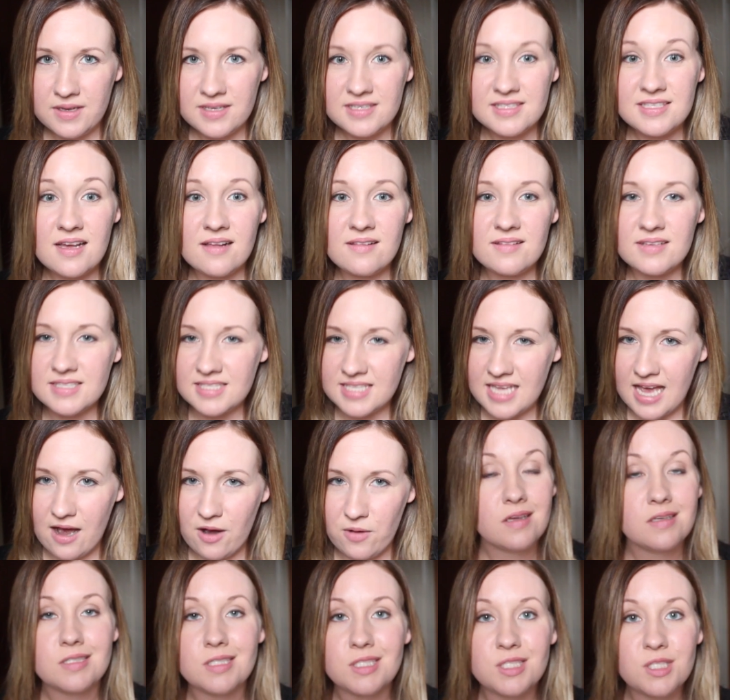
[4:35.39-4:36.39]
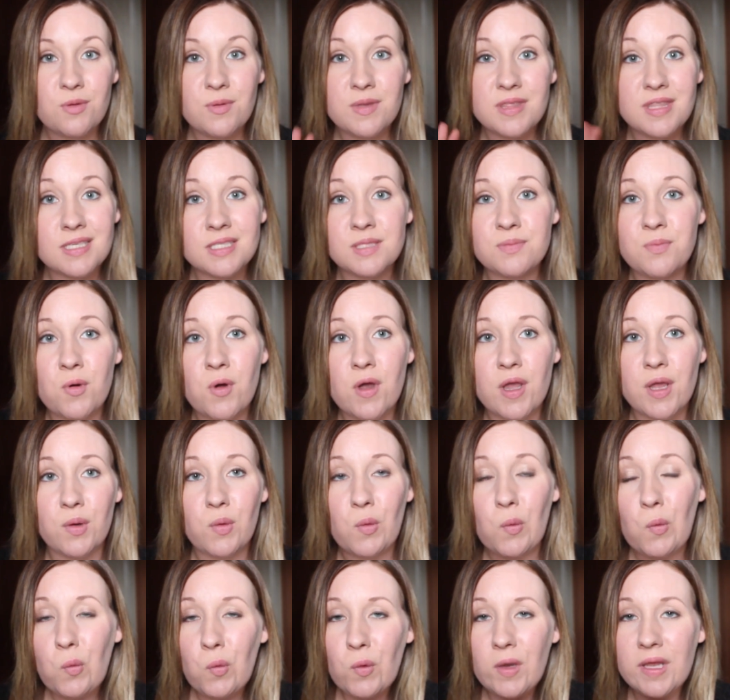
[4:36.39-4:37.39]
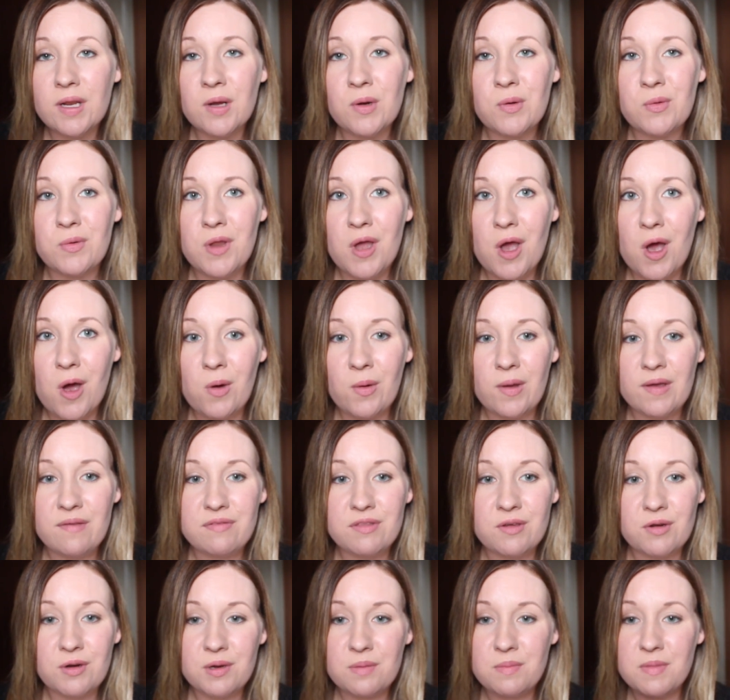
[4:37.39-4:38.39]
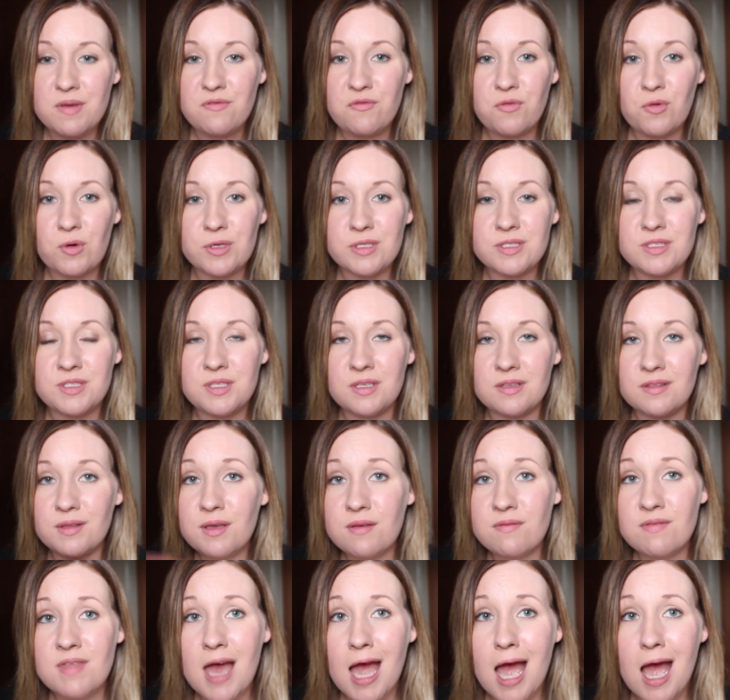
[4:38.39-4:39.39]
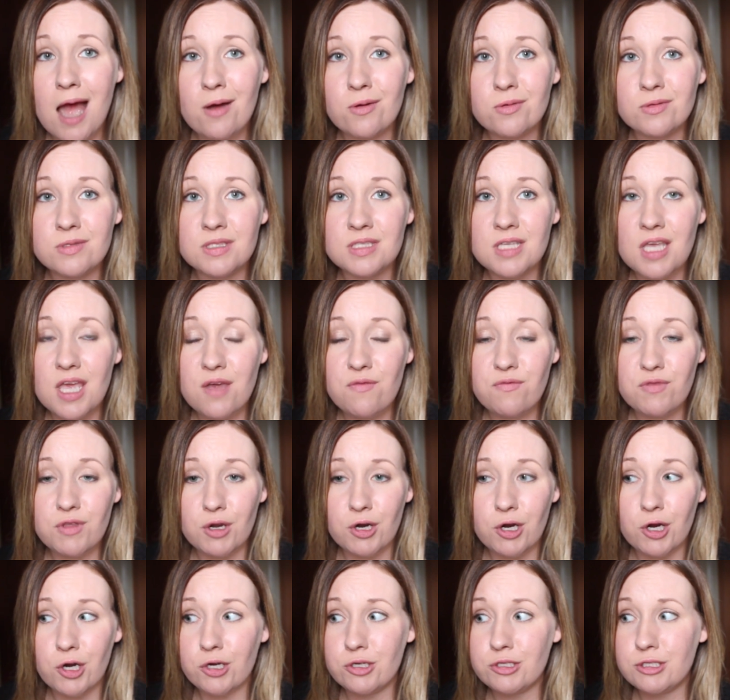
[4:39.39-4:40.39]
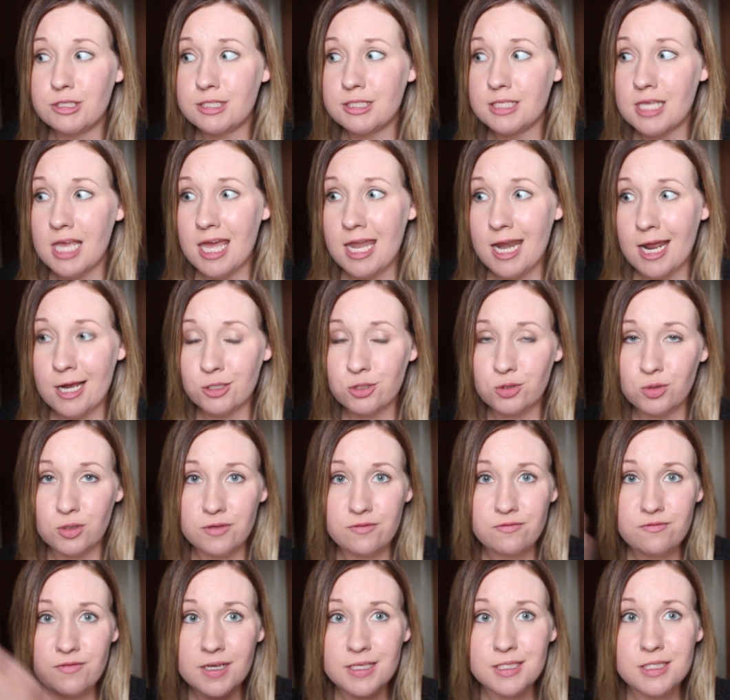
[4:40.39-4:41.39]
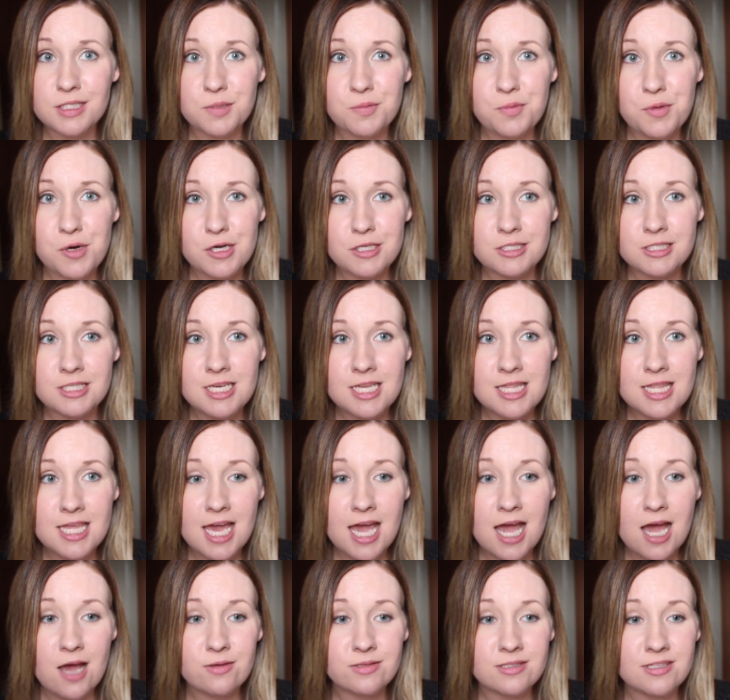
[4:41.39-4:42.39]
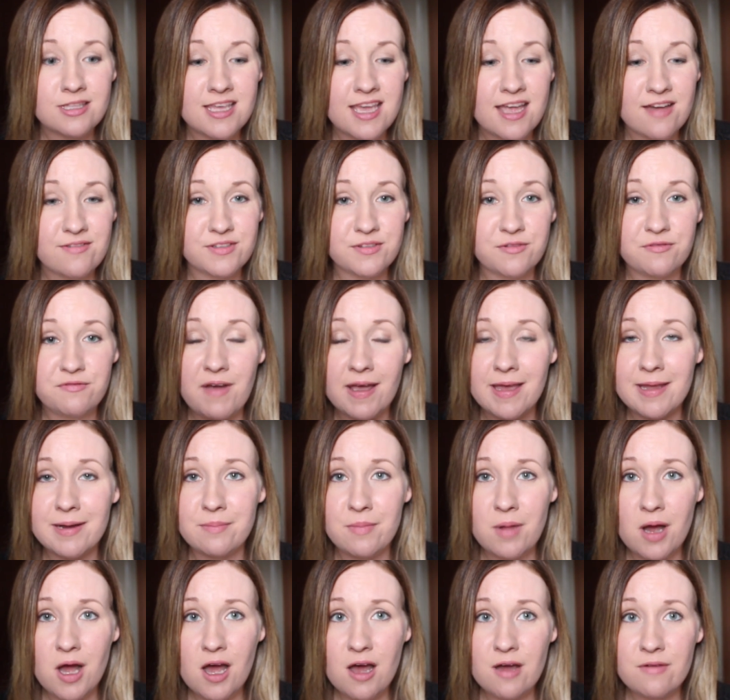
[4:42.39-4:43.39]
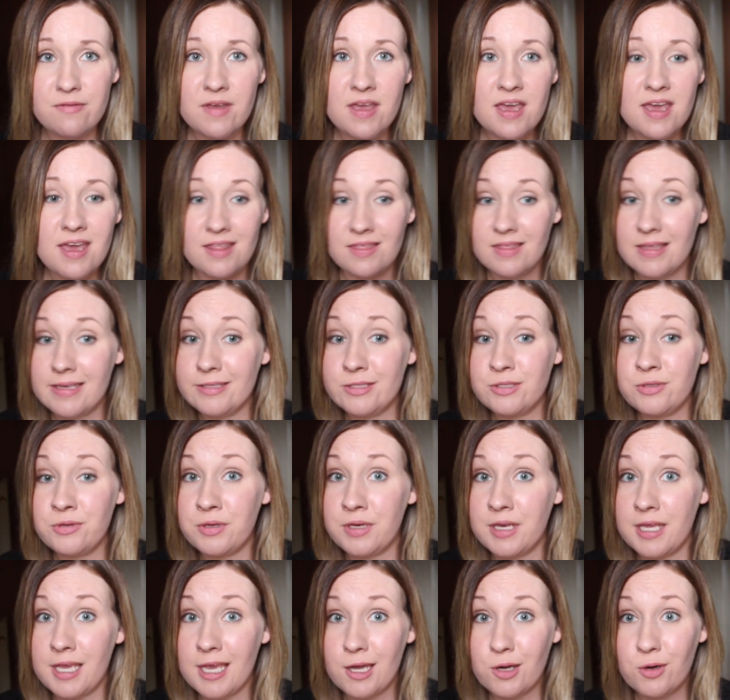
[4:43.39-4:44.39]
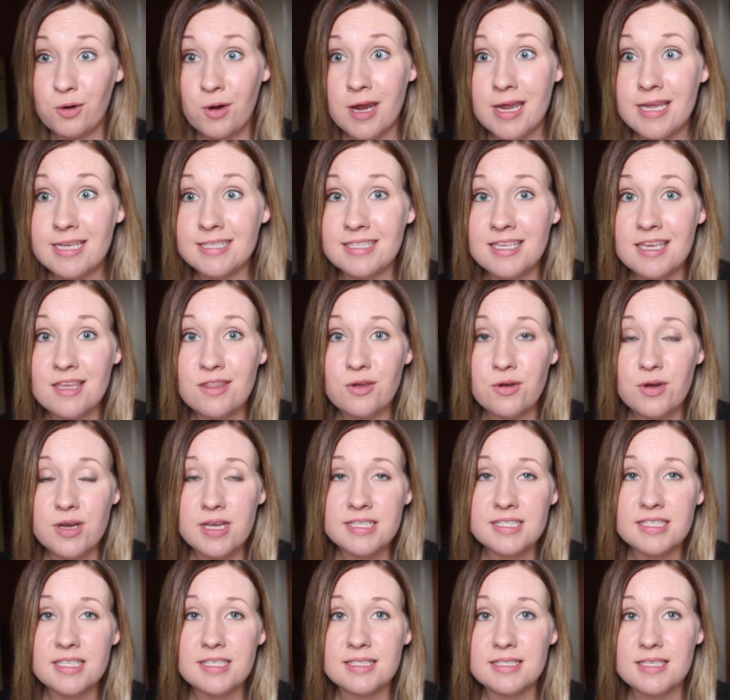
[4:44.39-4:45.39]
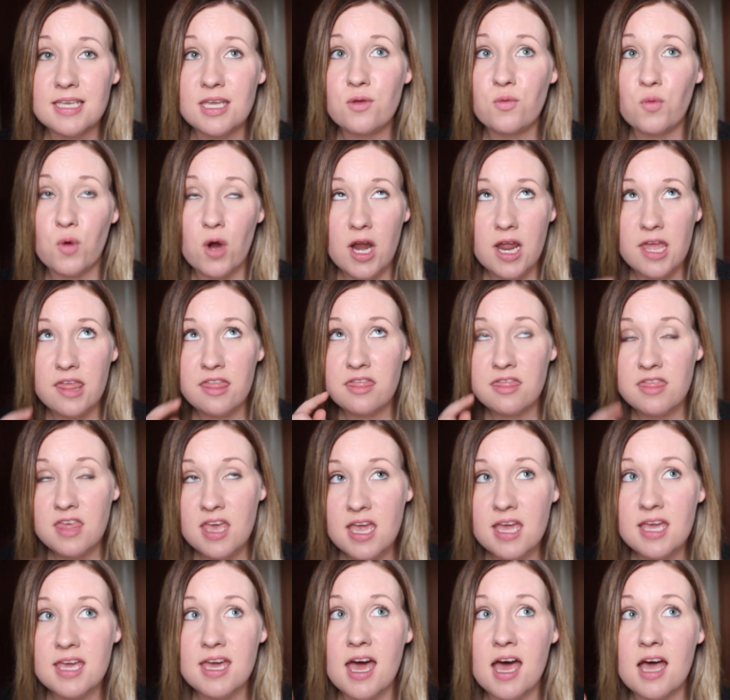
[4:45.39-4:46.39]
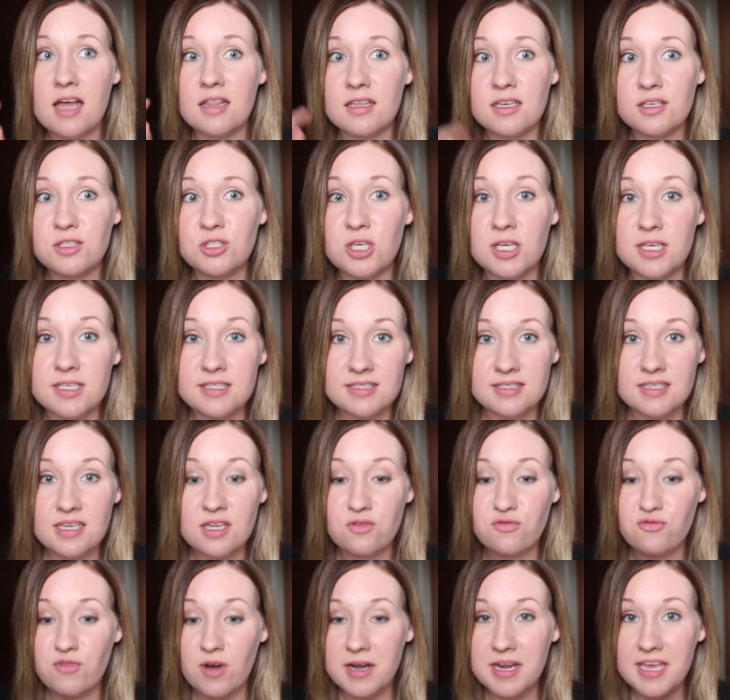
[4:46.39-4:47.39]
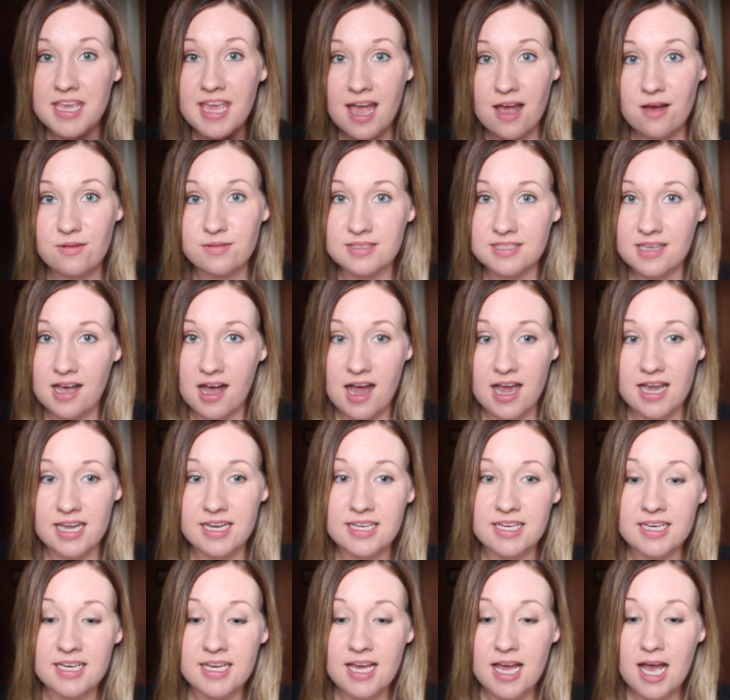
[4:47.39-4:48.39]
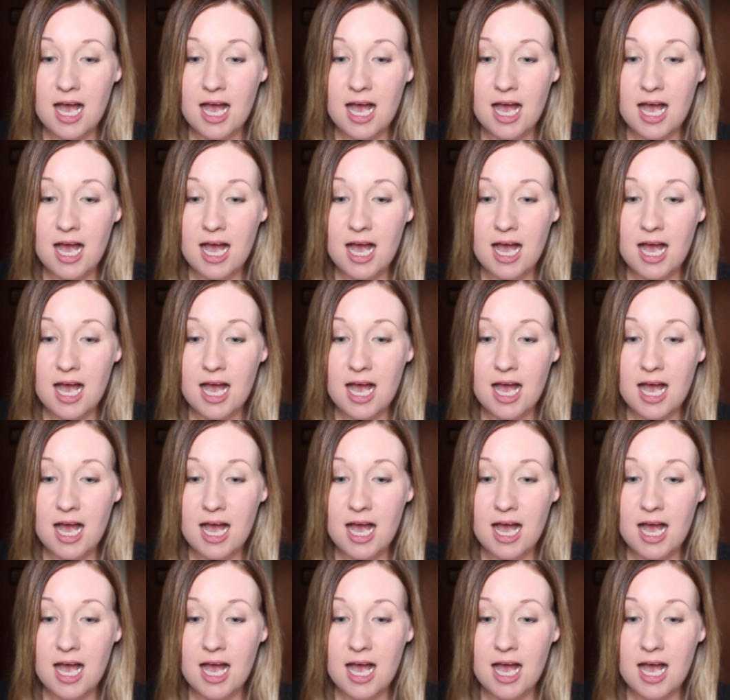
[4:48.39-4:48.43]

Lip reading: Tell us how. So at this point, we don't know if they're gonna be forced to leave the house, if there's an actual infected person in the house and they have to fight them off. Things are gonna get crazy. There is a scene where I think Alicia is seen running outside.